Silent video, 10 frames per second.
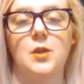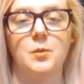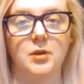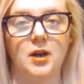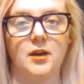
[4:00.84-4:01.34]
the
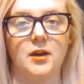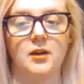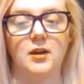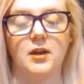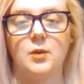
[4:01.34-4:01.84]
blood.
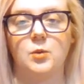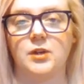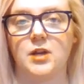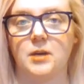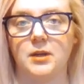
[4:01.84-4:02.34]
It
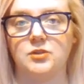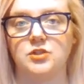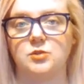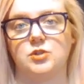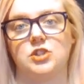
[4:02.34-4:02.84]
wouldn't come out,
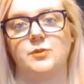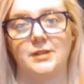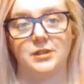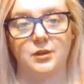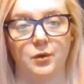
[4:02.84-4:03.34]
so she
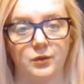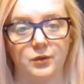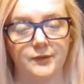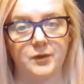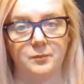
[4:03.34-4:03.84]
went to go
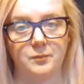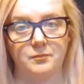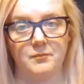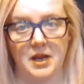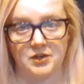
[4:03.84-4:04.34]
lift the
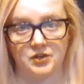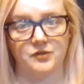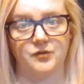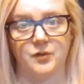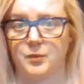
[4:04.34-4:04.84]
mattress
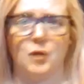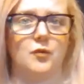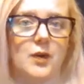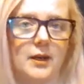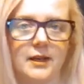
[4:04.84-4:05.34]
and flip it
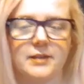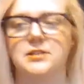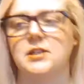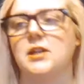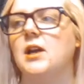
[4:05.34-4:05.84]
over, I
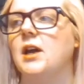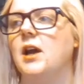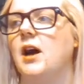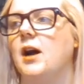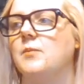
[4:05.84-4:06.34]
guess.
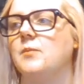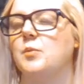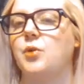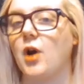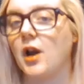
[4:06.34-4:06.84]

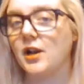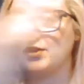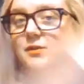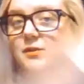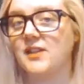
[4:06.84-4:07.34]

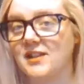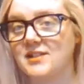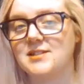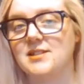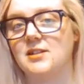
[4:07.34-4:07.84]
Prior to
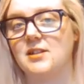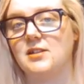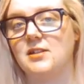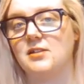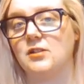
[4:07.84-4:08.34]
this,
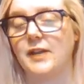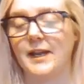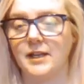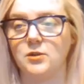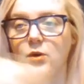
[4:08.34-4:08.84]
the
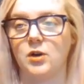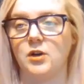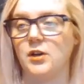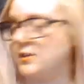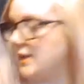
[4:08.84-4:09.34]

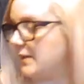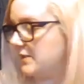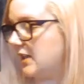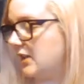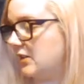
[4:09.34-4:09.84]
landlord
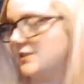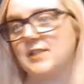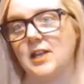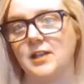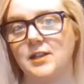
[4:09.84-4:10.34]
downstairs
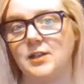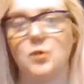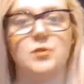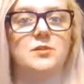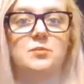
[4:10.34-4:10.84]
said that
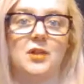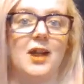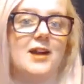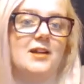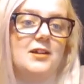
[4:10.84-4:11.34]
there was a
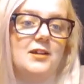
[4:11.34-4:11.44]
black